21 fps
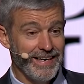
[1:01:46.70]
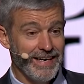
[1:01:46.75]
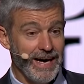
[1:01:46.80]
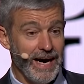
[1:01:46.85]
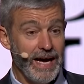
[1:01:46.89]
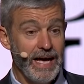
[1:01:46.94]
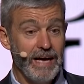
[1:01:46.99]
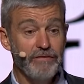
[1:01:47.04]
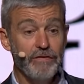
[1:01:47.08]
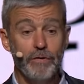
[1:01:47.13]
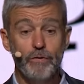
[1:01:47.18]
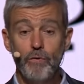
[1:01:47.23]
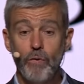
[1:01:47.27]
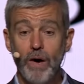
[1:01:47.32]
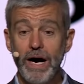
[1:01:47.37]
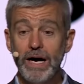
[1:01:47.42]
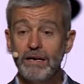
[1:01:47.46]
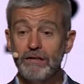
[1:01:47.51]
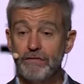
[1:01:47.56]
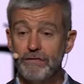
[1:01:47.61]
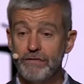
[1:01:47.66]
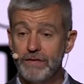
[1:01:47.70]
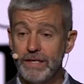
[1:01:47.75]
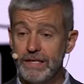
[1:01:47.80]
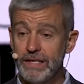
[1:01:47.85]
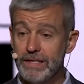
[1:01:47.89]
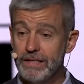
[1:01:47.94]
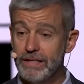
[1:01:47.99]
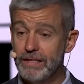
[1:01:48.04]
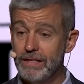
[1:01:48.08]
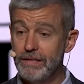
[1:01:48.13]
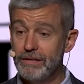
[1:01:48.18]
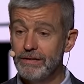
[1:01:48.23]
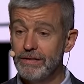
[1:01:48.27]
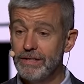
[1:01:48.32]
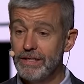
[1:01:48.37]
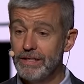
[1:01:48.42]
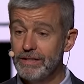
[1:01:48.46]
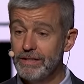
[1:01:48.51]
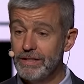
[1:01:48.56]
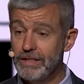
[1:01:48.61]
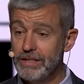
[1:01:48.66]
I have a wife that
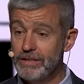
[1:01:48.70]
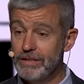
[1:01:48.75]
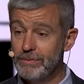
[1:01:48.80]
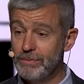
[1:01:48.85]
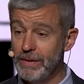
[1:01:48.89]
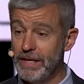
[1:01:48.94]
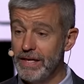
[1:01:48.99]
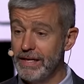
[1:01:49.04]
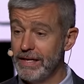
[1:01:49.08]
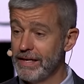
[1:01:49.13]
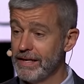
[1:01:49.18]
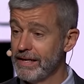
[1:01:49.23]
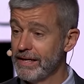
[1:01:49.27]
encourages me.